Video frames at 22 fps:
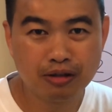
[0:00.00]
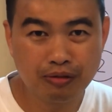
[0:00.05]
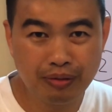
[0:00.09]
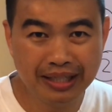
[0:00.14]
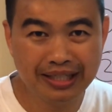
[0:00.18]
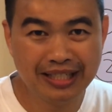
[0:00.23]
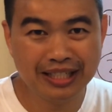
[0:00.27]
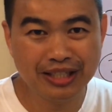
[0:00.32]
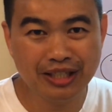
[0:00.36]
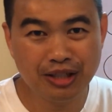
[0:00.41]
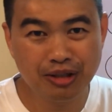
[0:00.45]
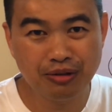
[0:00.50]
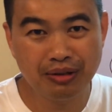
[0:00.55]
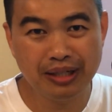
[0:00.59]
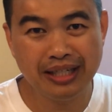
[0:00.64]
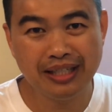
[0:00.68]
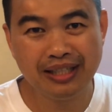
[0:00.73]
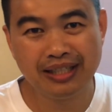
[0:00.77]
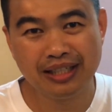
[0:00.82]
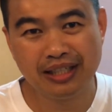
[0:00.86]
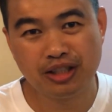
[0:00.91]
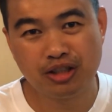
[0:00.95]
greeted you
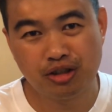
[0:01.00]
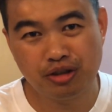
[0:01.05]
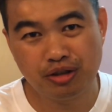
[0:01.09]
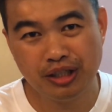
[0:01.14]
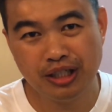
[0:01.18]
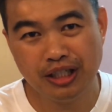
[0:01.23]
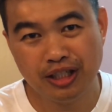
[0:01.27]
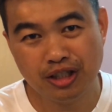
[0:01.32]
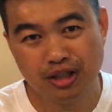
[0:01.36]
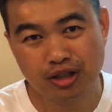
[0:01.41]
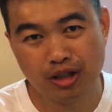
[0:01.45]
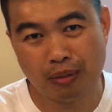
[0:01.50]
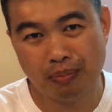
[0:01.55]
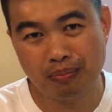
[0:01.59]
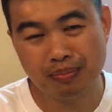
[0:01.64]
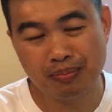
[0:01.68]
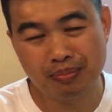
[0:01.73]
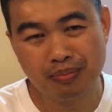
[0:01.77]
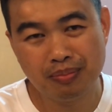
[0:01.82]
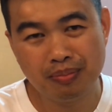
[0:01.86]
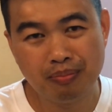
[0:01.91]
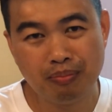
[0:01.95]
in the 3
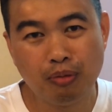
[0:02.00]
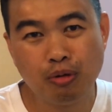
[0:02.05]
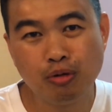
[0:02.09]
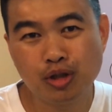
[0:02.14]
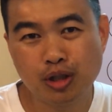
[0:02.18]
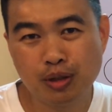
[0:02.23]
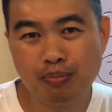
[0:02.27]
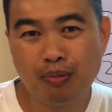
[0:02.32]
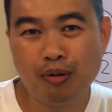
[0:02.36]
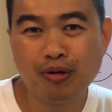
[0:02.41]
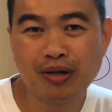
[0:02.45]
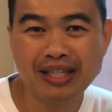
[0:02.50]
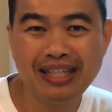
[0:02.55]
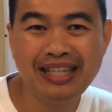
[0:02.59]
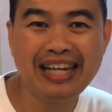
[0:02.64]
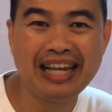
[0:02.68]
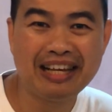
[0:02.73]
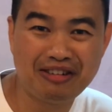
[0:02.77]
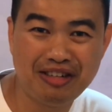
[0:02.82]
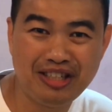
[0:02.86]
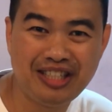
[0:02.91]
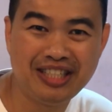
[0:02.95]
top most spoken
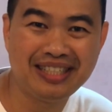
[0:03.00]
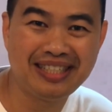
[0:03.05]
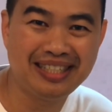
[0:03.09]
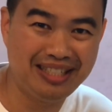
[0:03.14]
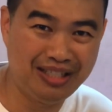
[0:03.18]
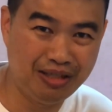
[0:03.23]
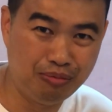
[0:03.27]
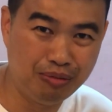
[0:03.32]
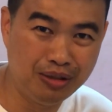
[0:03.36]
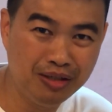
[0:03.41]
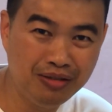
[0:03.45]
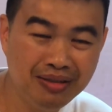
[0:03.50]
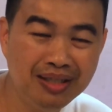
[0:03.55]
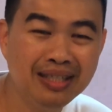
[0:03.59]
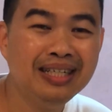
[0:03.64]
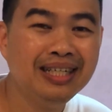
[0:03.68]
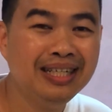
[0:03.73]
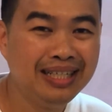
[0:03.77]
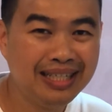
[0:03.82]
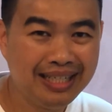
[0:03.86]
languages in the world: